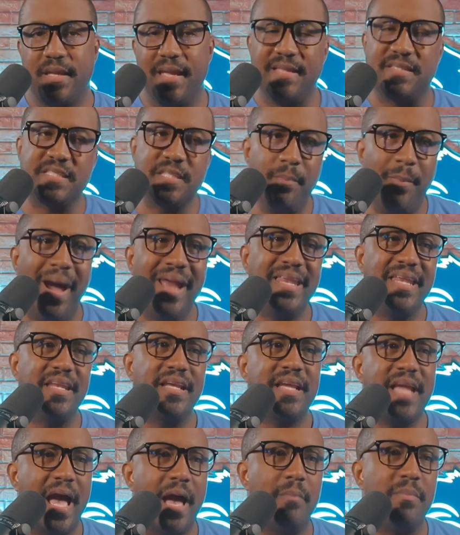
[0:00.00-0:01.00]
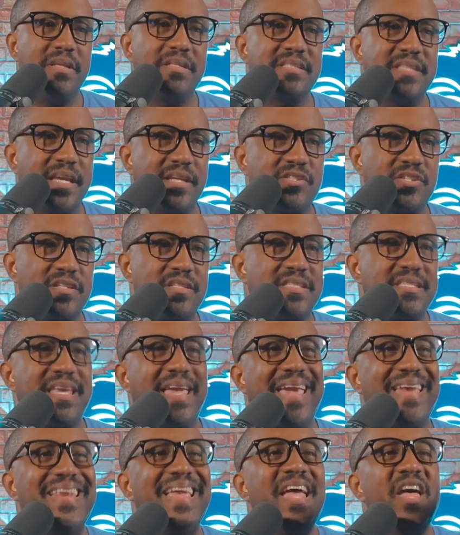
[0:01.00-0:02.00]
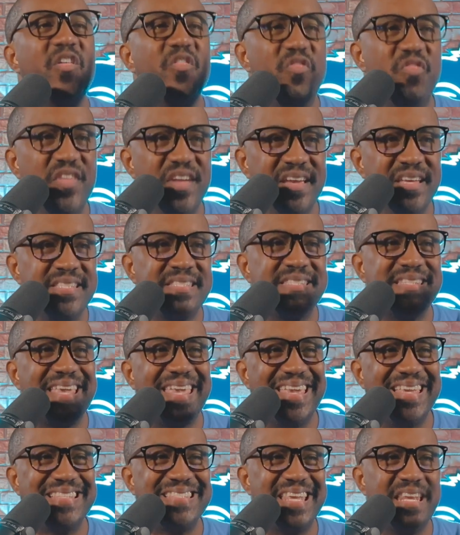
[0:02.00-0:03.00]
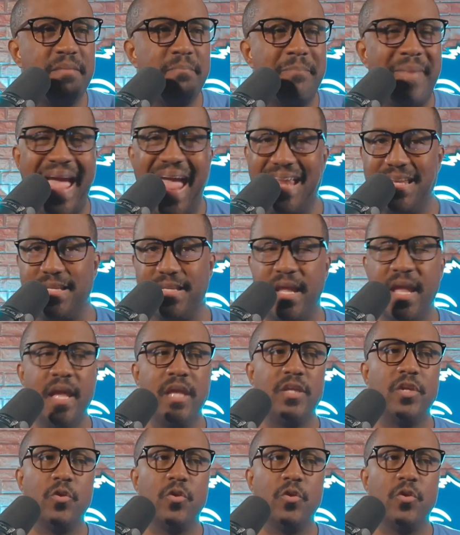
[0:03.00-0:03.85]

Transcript: And somebody in the comment section said, this isn't Madden.